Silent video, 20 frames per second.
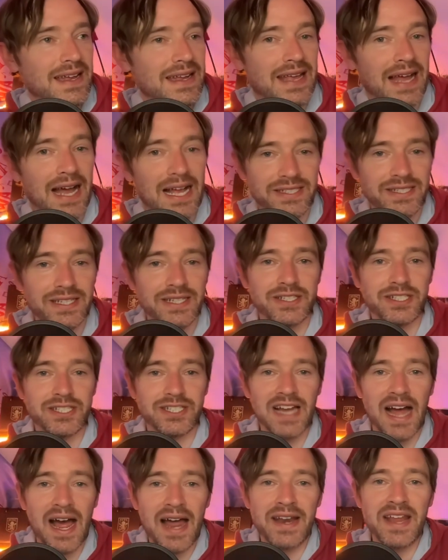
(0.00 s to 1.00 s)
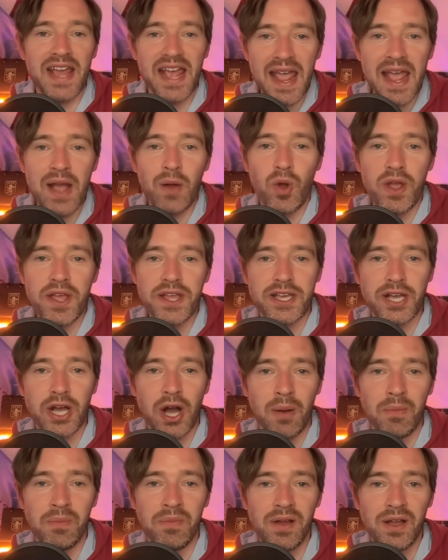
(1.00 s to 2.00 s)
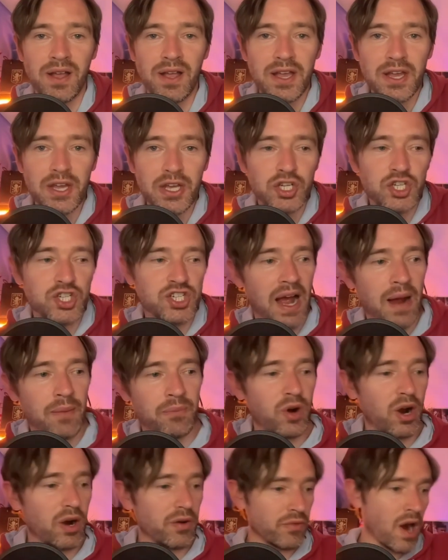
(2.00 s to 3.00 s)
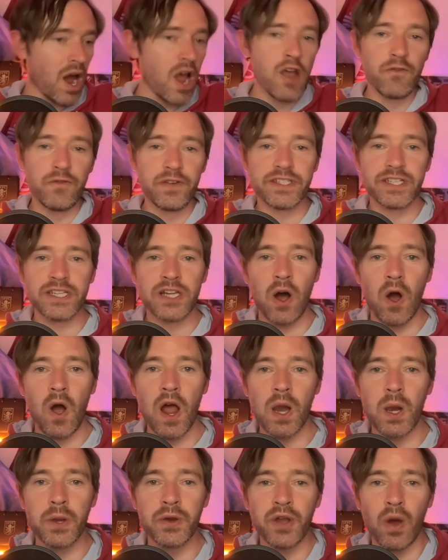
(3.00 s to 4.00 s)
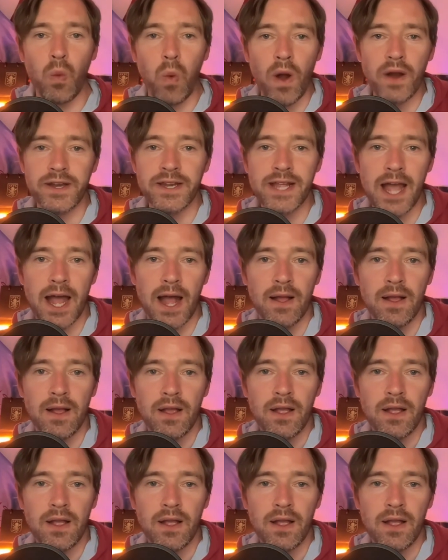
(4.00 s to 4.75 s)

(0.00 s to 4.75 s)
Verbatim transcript: Kazakhstan, here we come. Shamrock Rovers in Ireland, I want you.